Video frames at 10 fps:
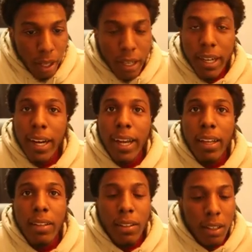A
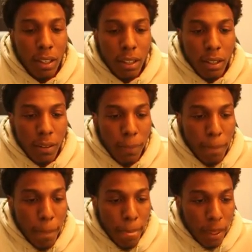cut.
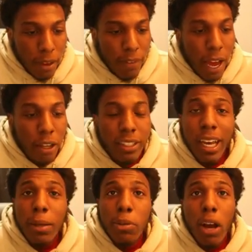If that was
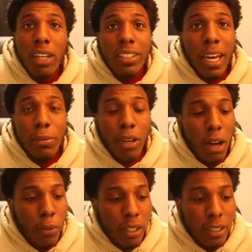James Harden, James
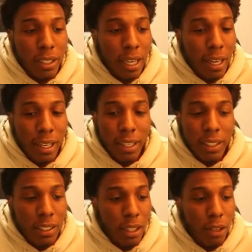Harden would have took that in
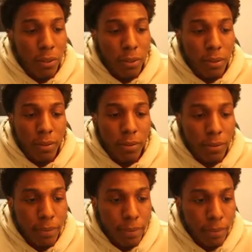himself. How
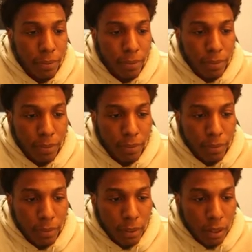
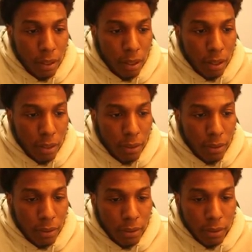about the
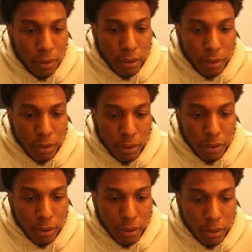Lakers? They started one
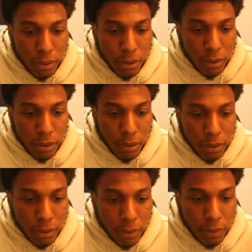of five
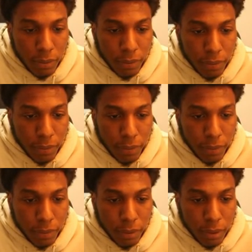of last
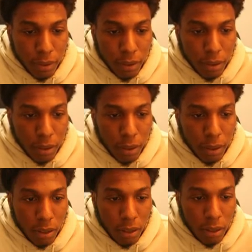six shots.
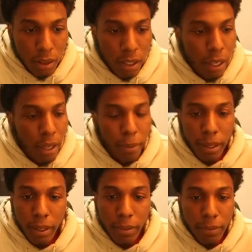Look at that,
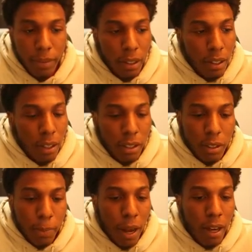
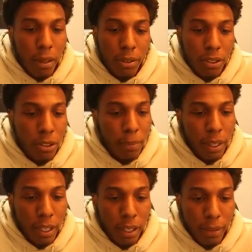man. Spot up shooter,
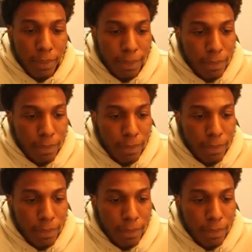man.